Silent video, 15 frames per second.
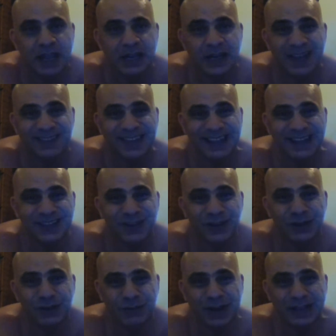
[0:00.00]
Now, that's
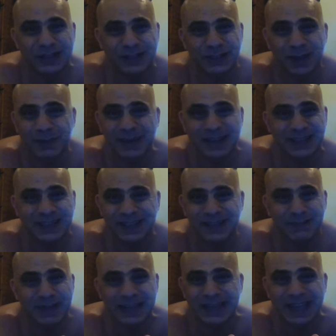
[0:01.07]
not a great term, and it
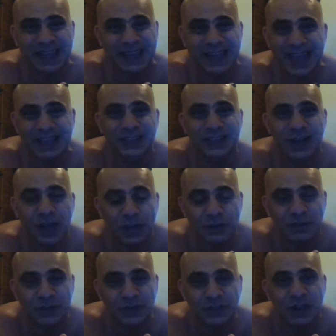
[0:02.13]
doesn't mean they're
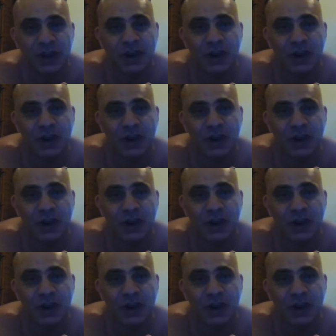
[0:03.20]
Casanovas